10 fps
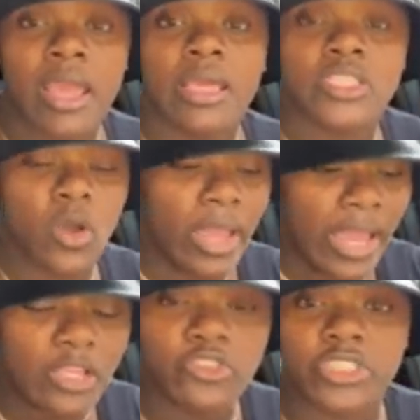So
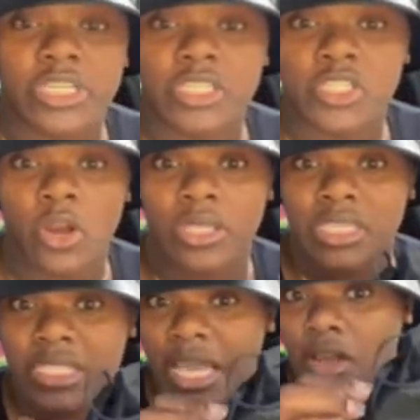androgens start to take